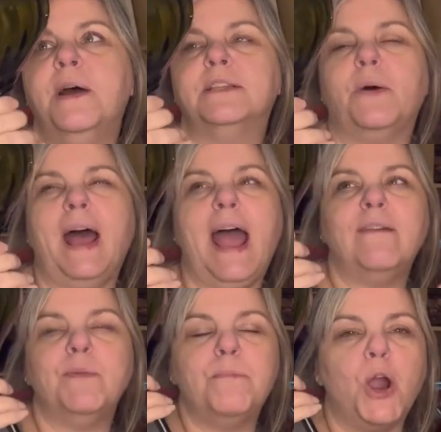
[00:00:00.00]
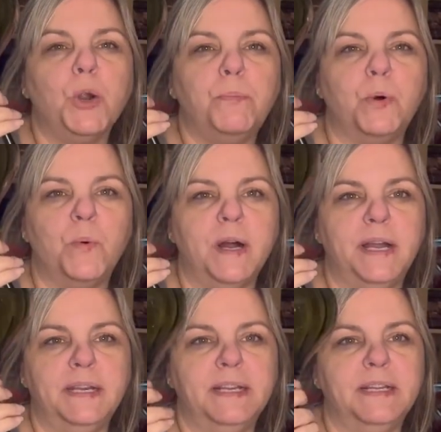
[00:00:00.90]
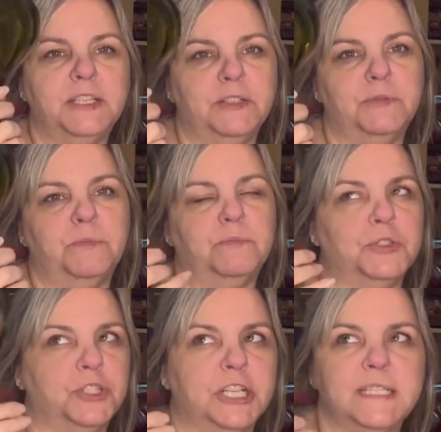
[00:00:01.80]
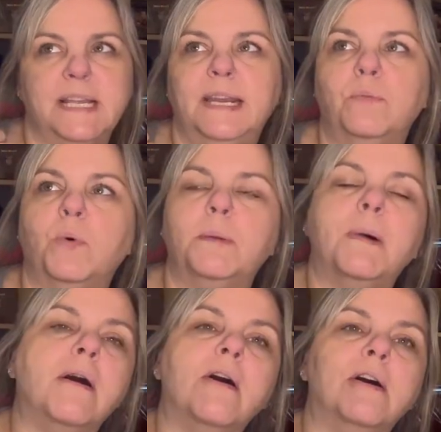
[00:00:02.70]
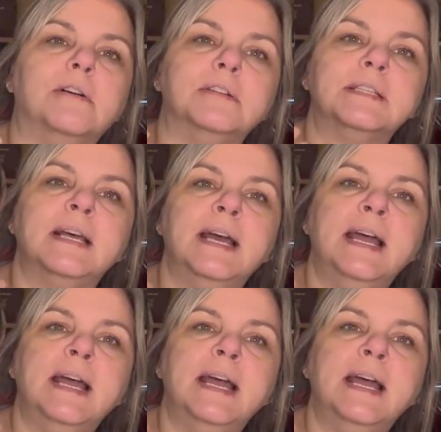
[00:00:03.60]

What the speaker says: So I have a purple one you should have seen in one of my hauls.